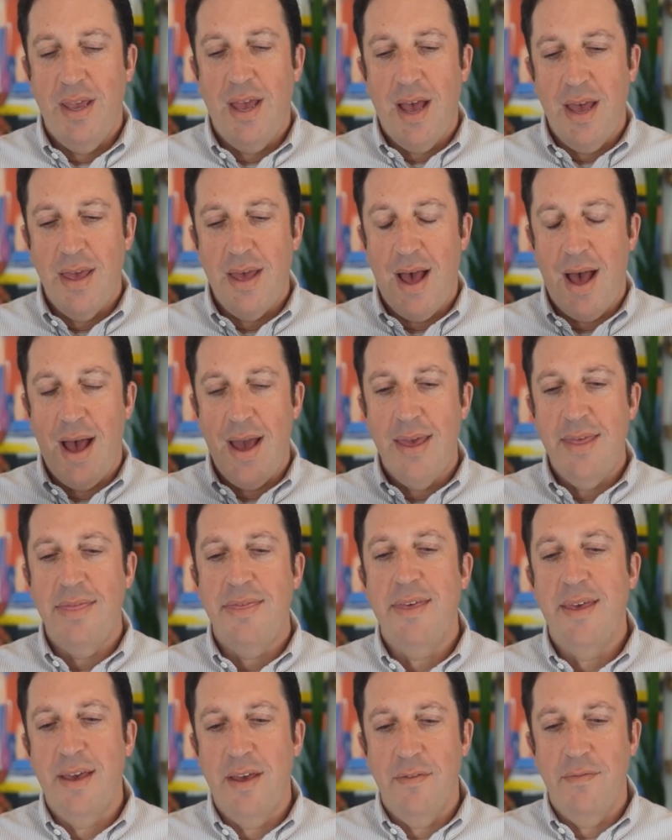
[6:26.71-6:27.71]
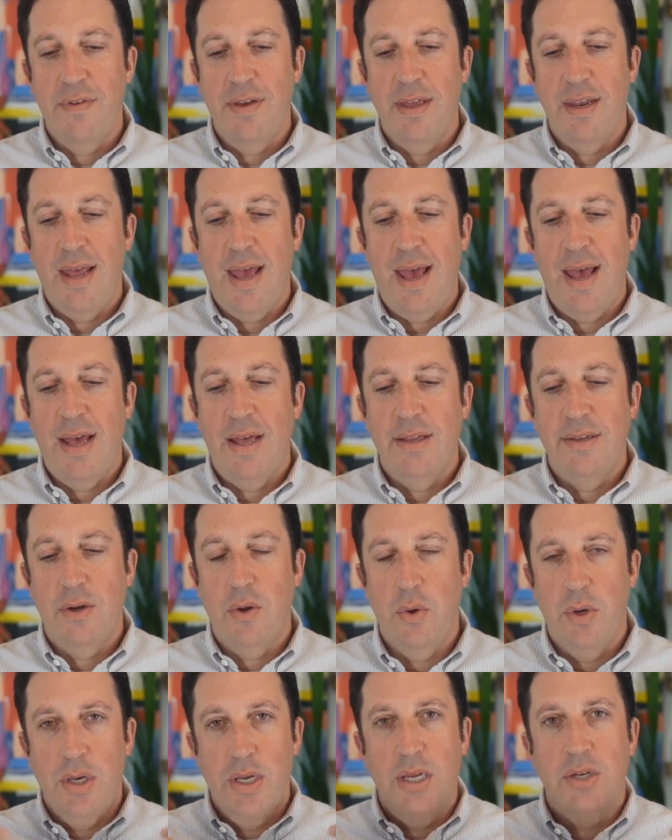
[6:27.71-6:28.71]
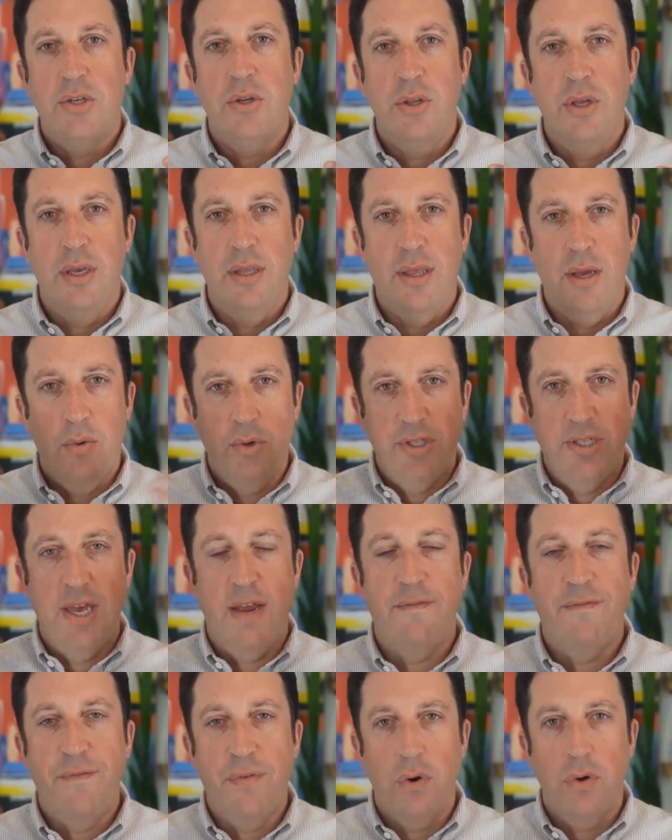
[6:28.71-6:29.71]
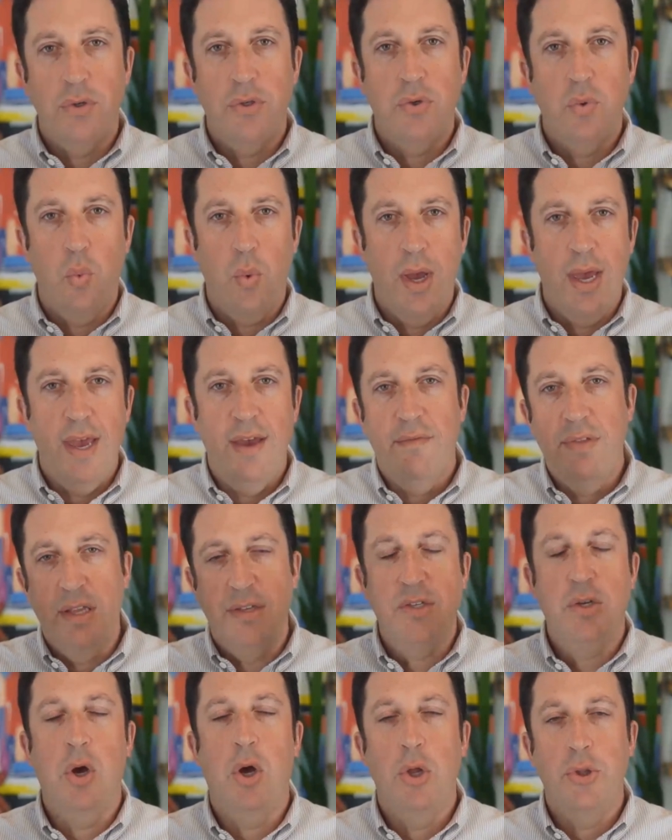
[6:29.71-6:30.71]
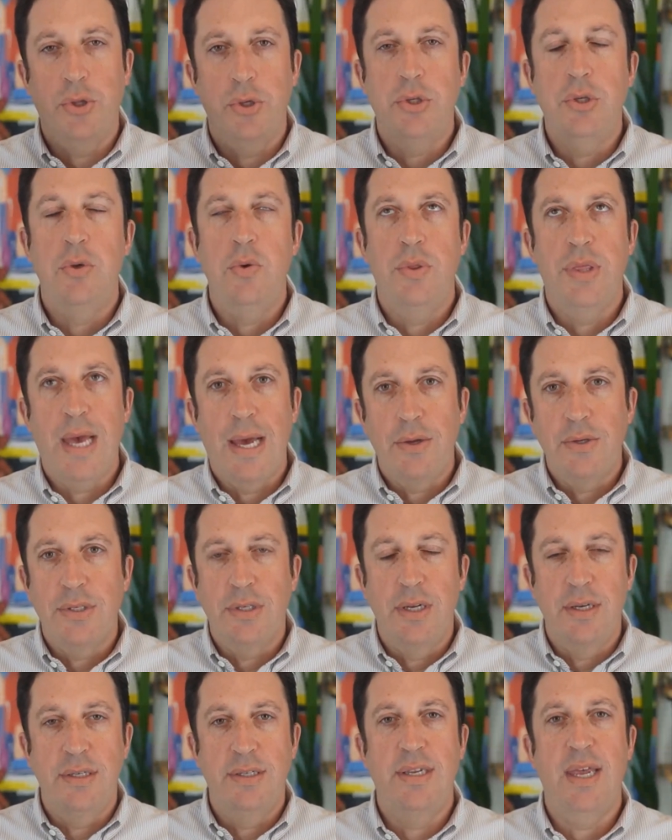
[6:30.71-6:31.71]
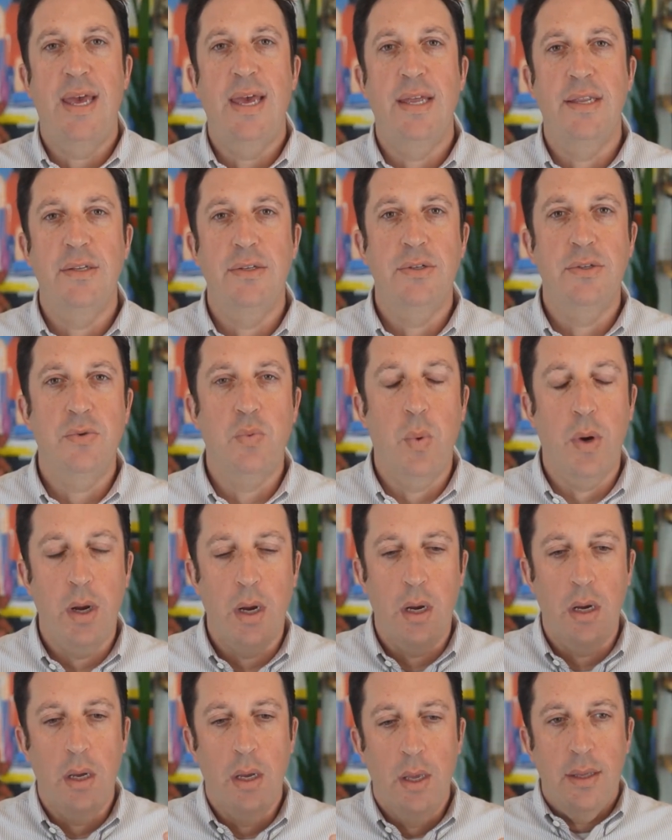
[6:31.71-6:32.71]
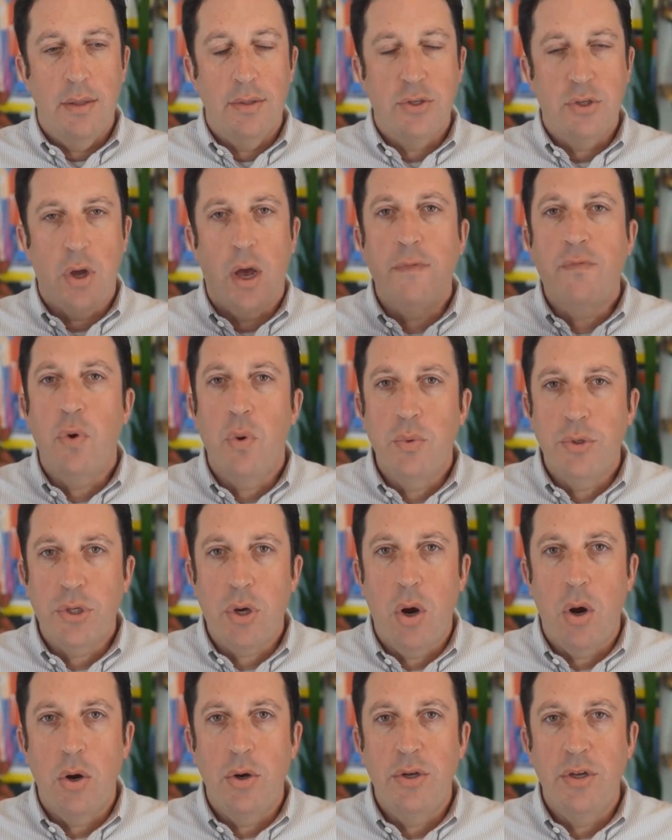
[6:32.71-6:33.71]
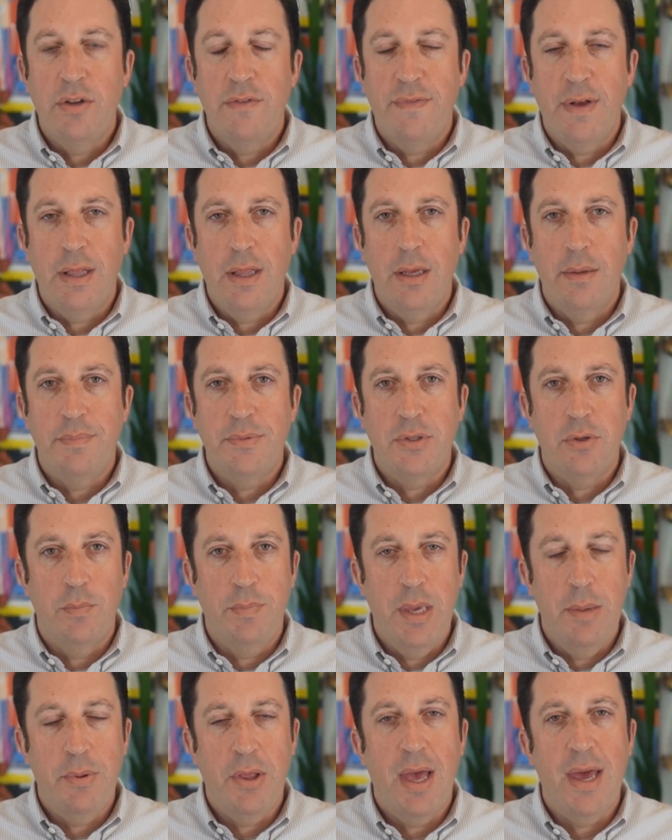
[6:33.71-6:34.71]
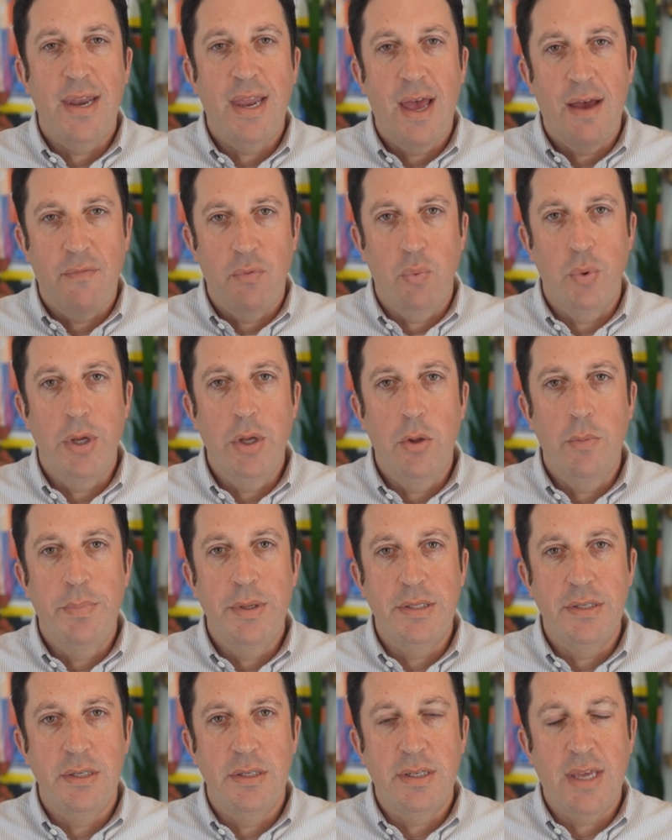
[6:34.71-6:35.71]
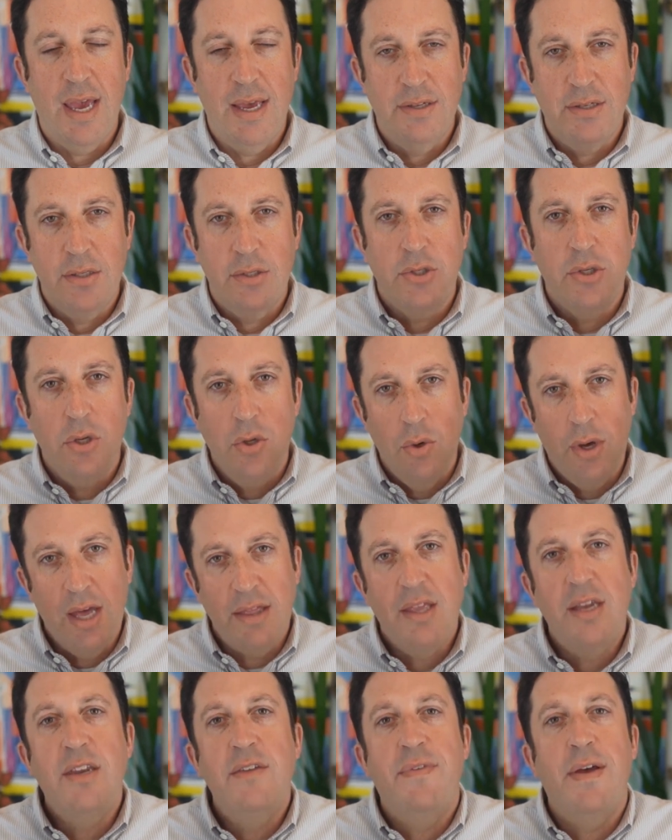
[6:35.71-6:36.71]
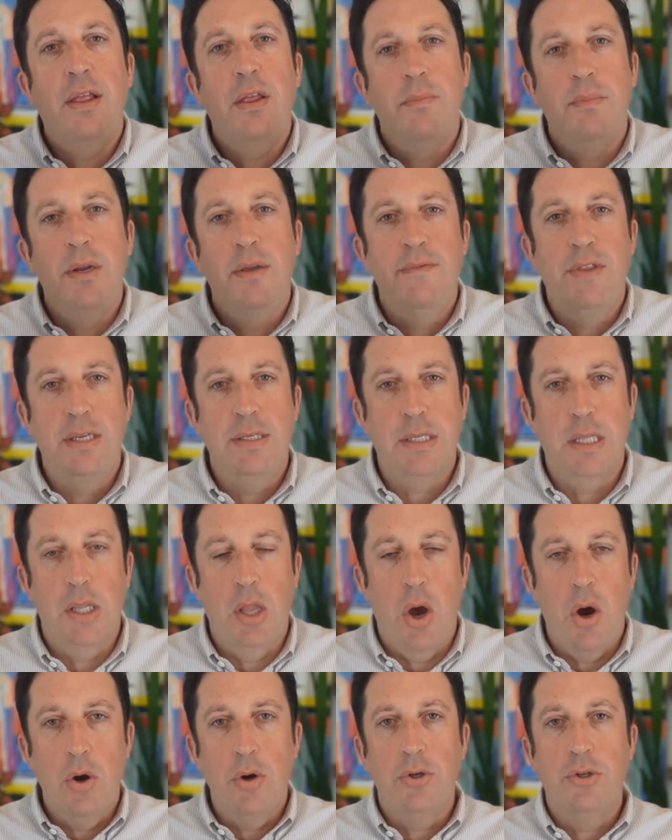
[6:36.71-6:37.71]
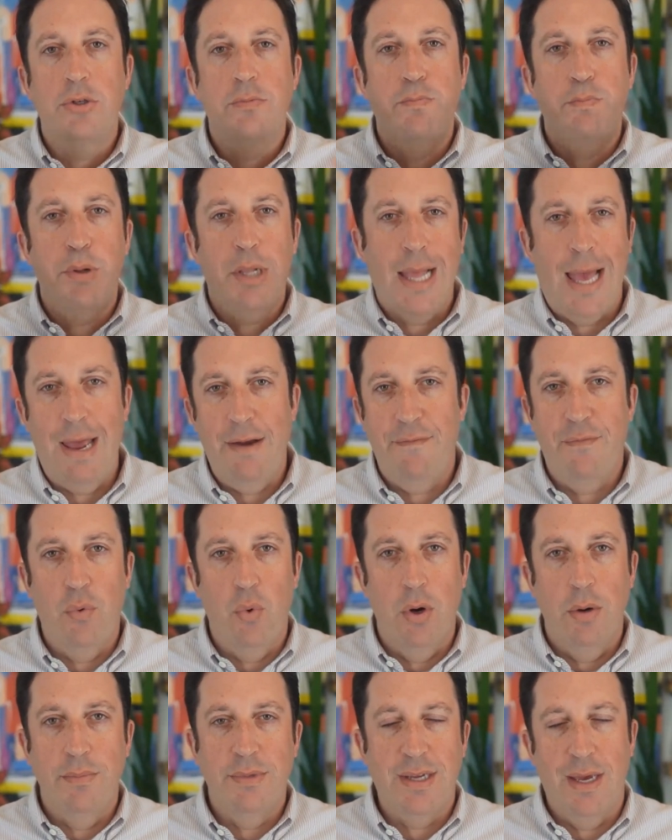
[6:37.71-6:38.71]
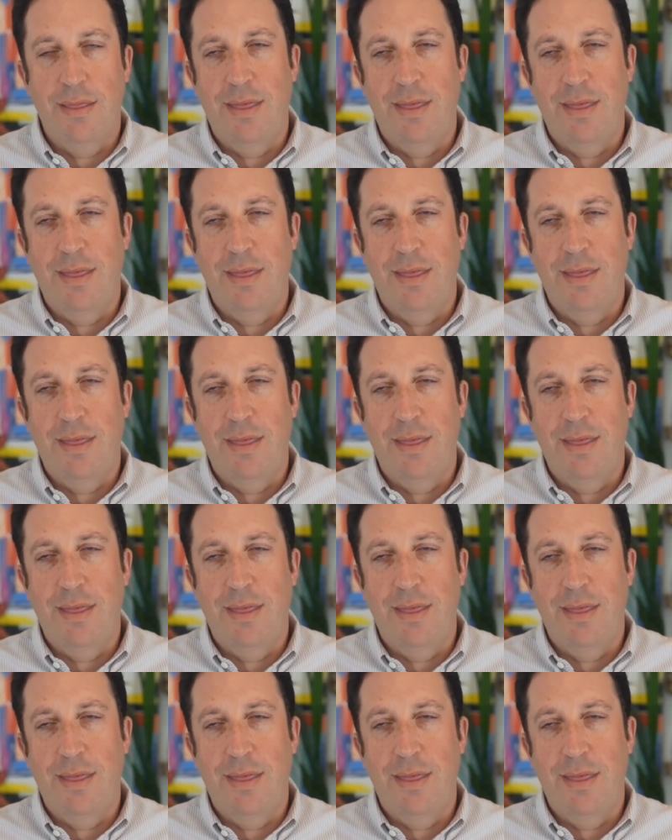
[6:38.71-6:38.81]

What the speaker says: I think of it as initially there was that first wave, let's call it the 2010s, where software was hard to develop. So people had to have real business cases. So you got the development of these large platforms.